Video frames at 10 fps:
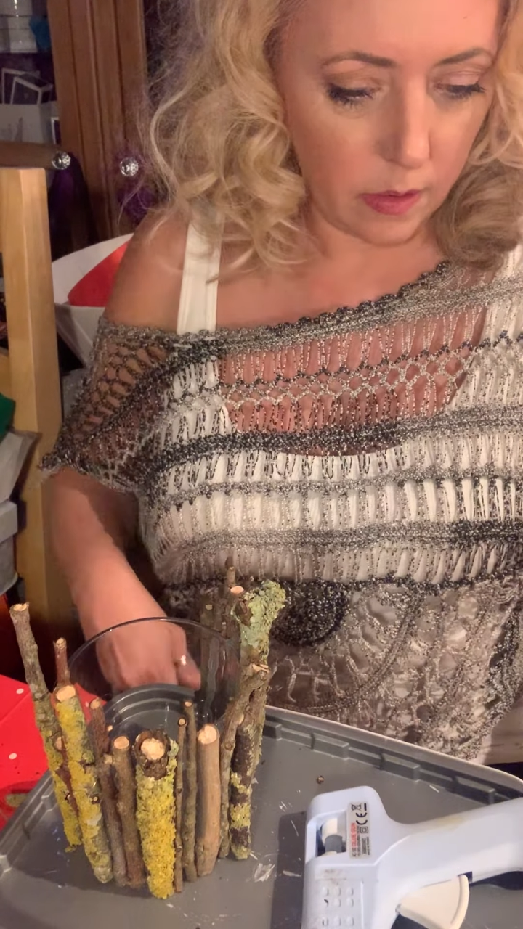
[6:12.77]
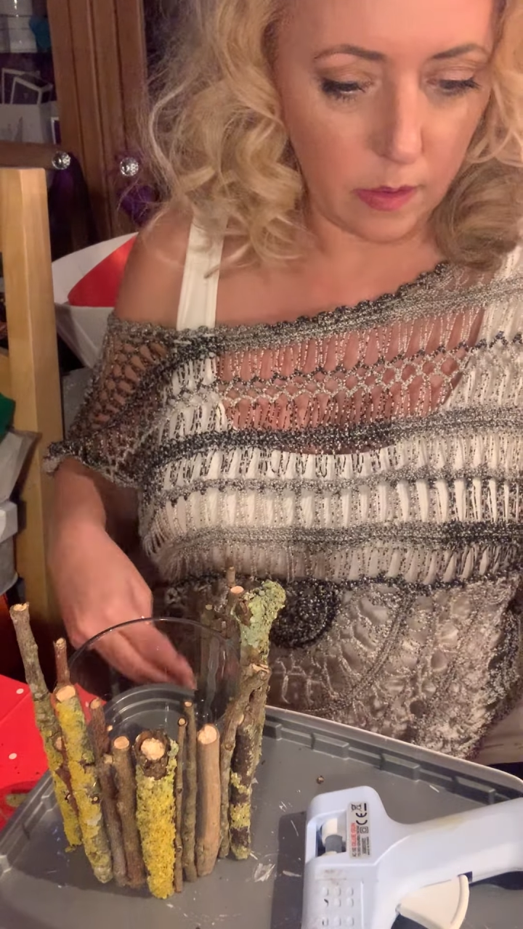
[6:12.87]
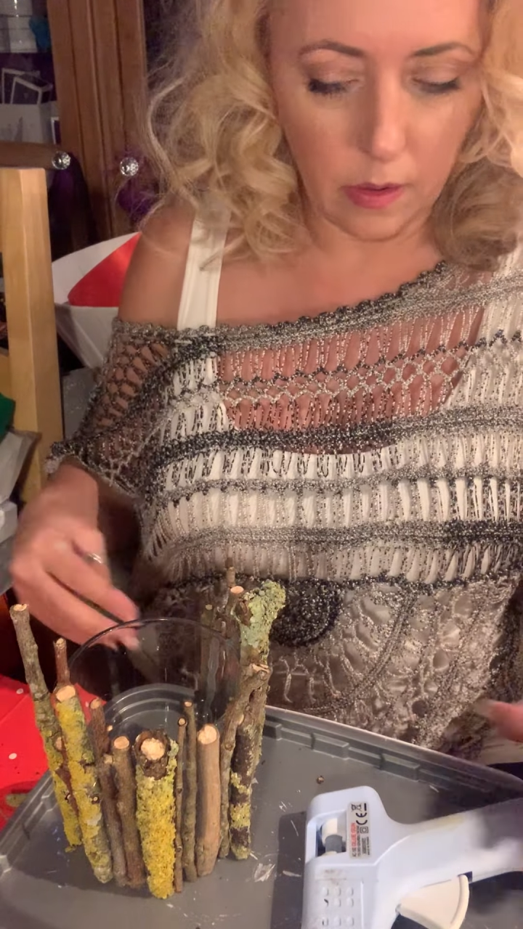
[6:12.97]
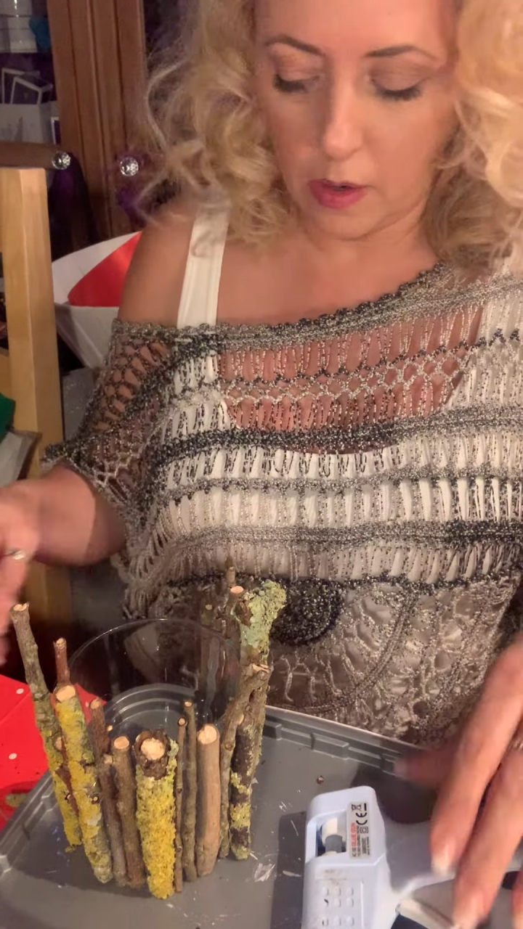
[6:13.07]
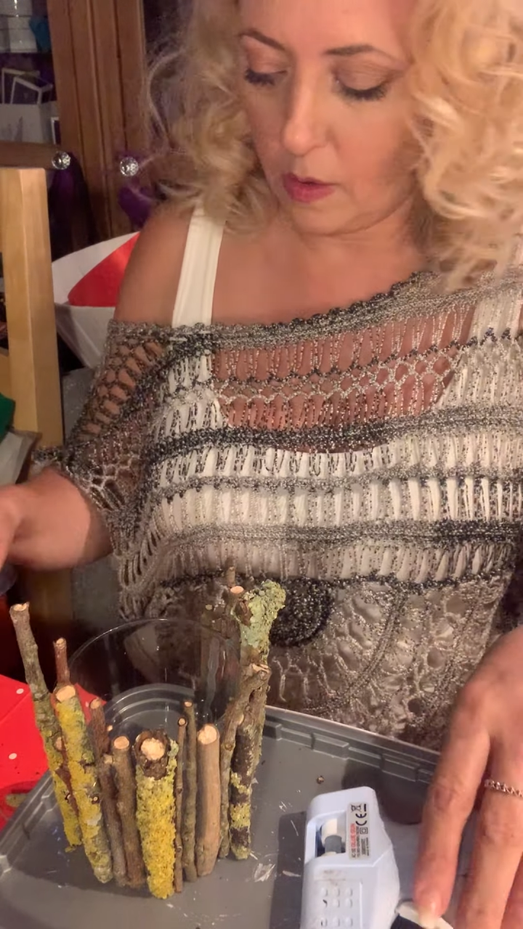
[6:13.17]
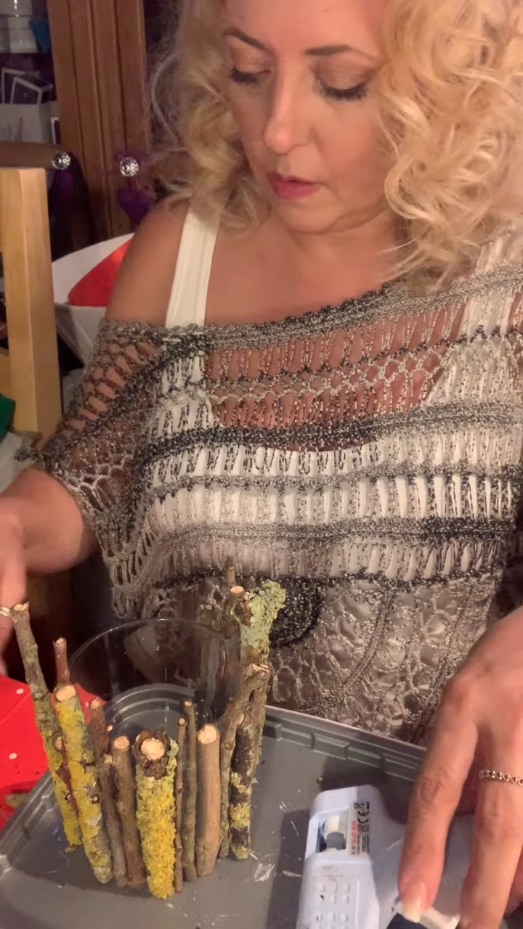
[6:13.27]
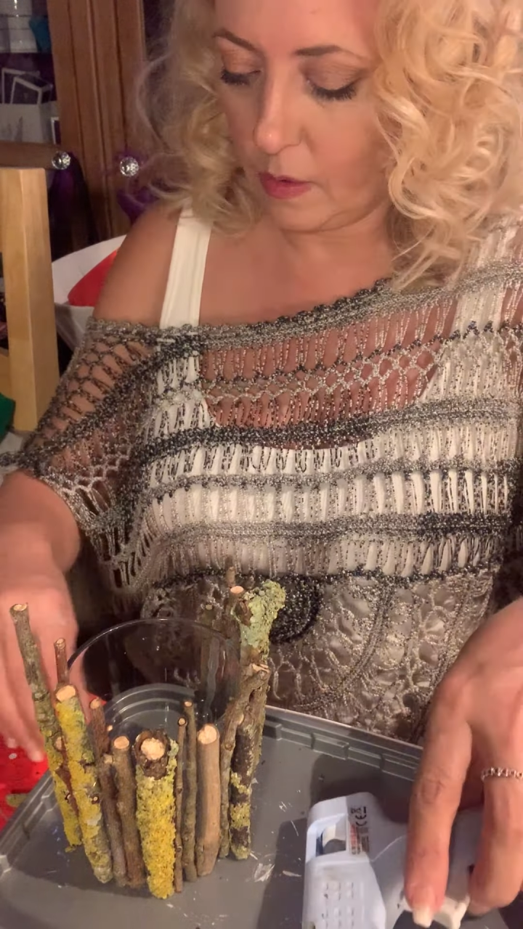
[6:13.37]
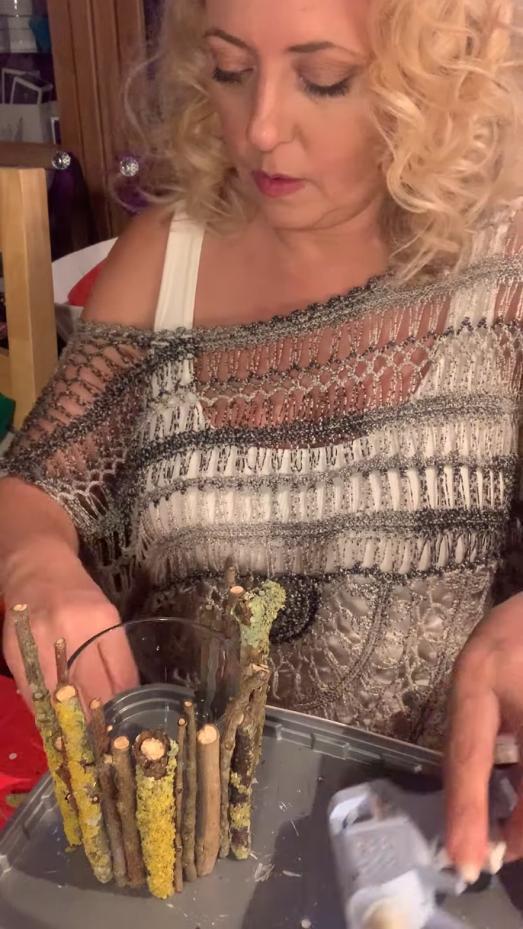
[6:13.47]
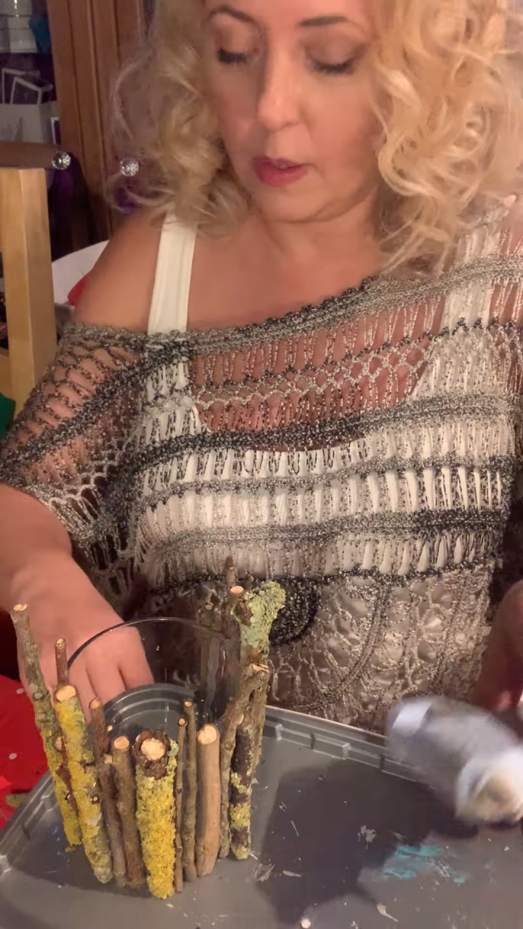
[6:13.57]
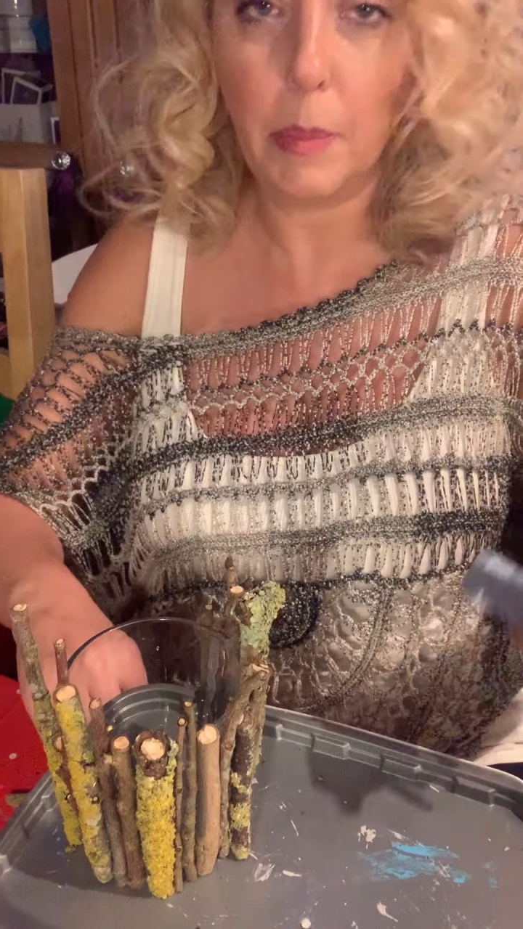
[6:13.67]
it's nice
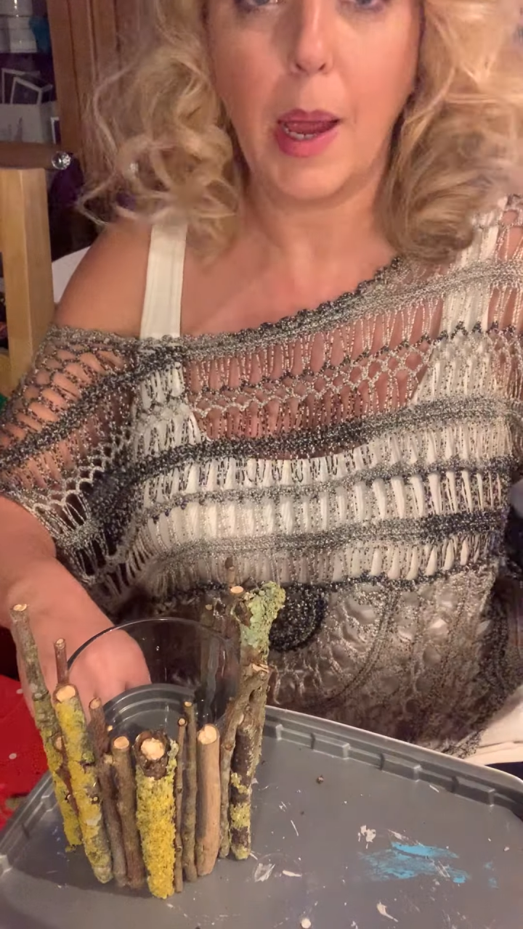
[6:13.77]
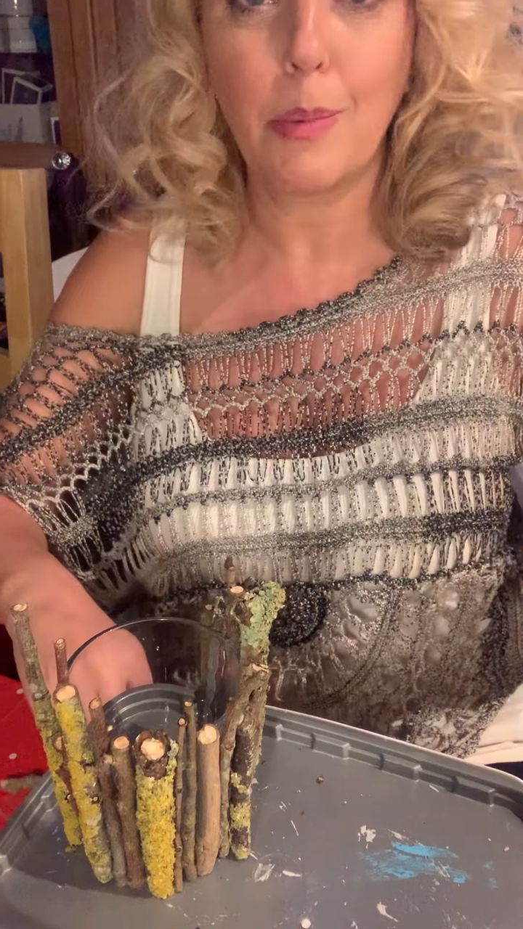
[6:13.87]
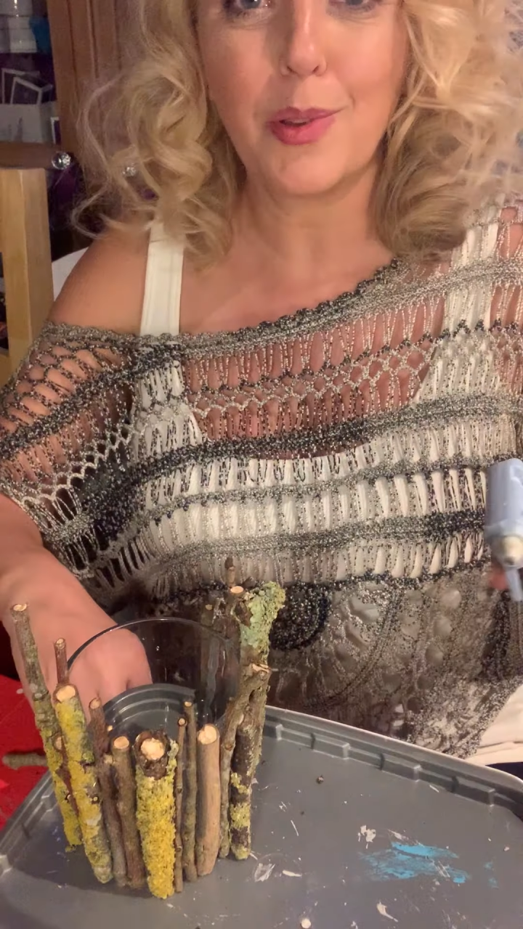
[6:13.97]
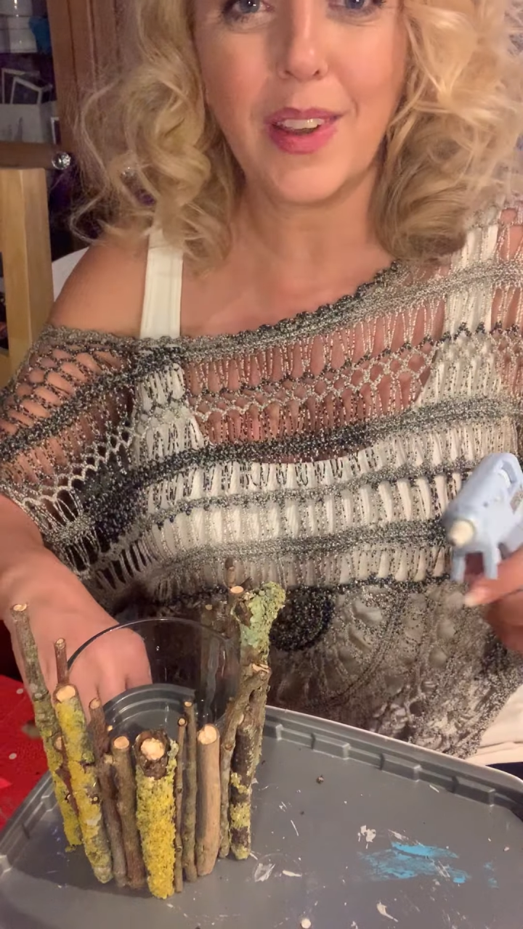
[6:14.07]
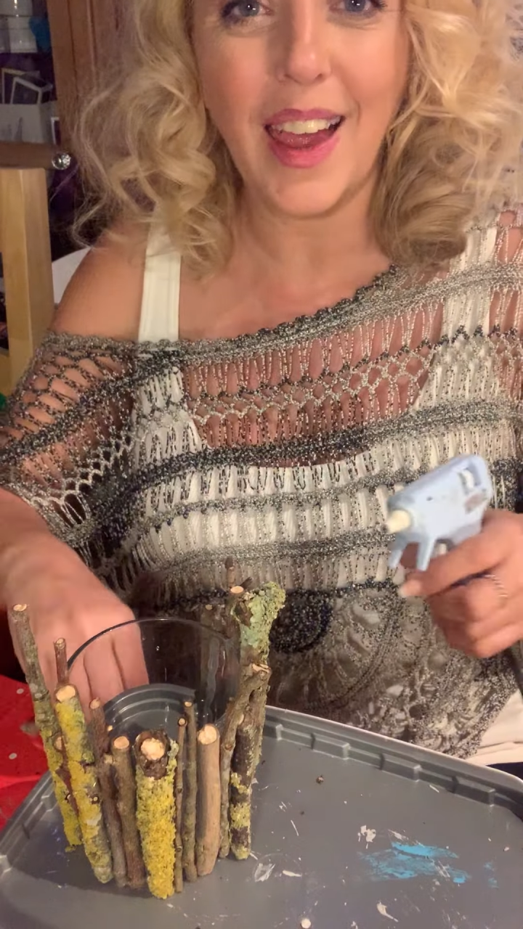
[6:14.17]
to be able to